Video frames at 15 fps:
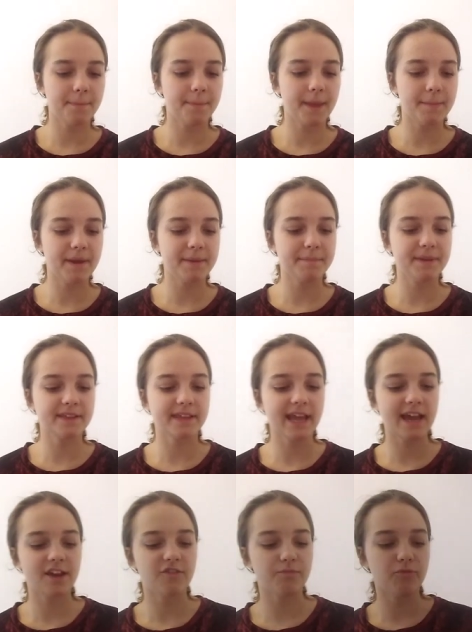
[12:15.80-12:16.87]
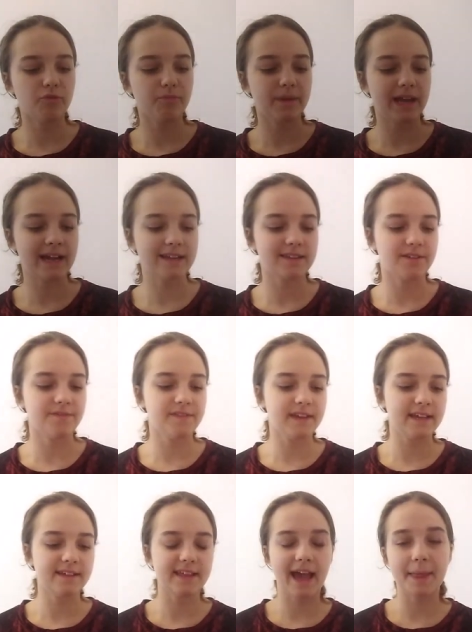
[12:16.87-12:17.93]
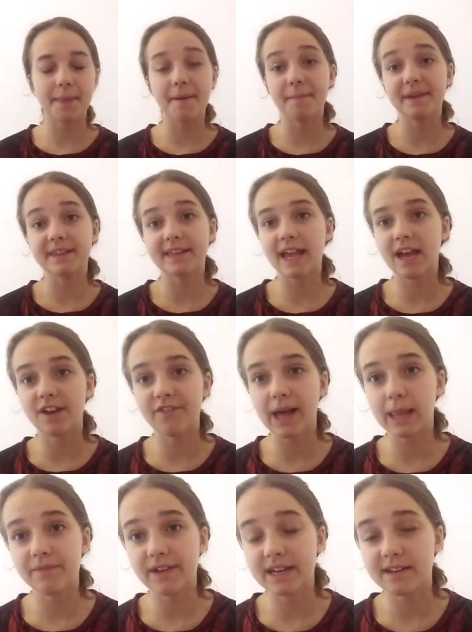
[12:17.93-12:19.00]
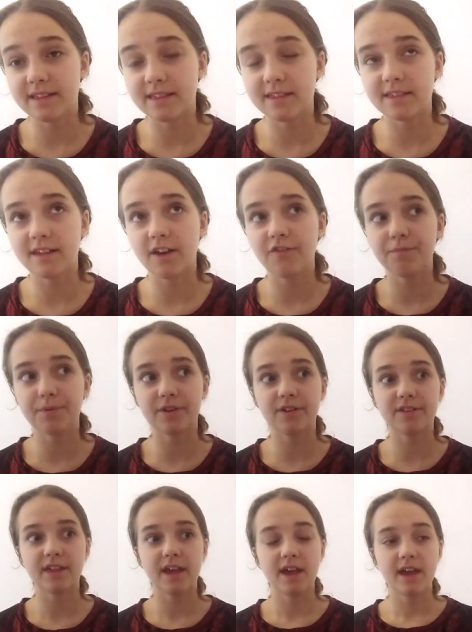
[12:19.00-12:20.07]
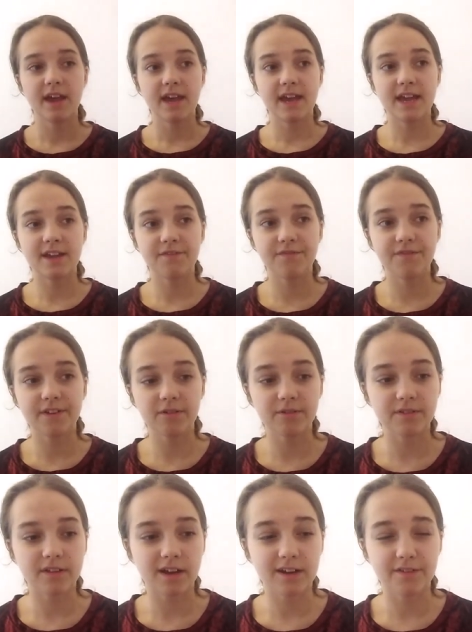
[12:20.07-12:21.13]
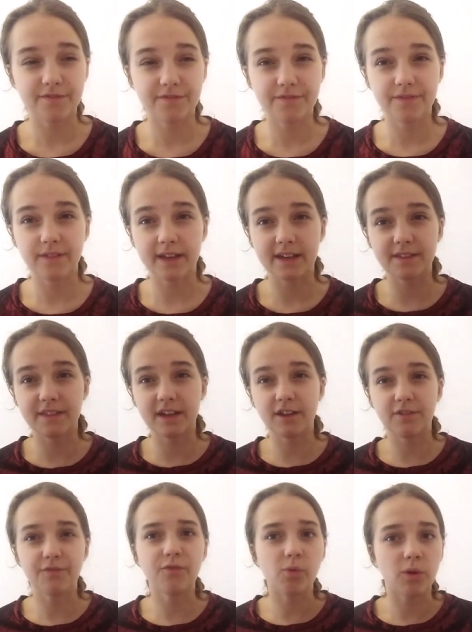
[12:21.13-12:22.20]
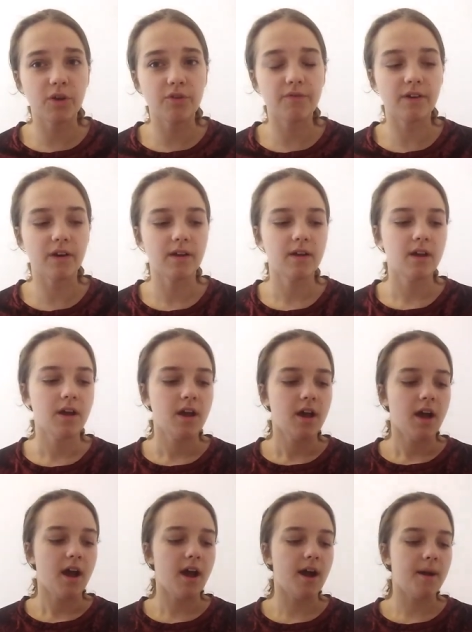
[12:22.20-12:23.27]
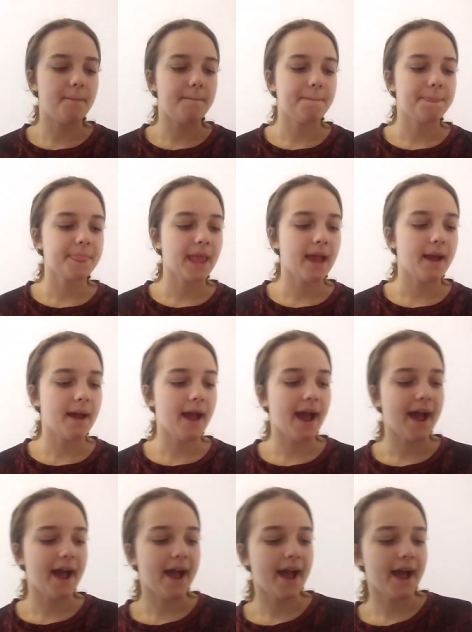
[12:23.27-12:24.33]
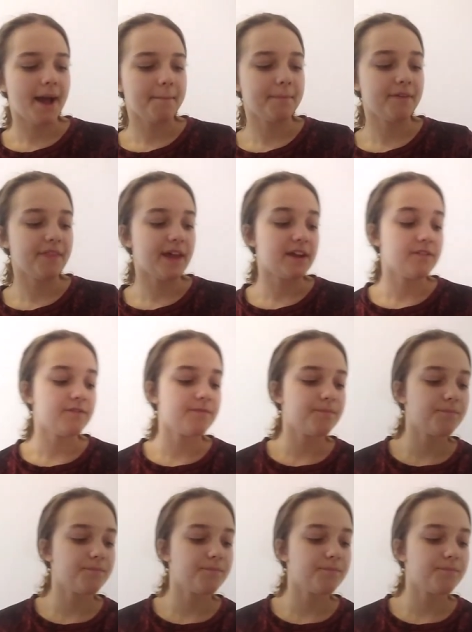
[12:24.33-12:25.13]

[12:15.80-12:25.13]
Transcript: they may be scared of movement activities, and may be scared of elevators and stuff because it feels kind of like they're going to fall over. But then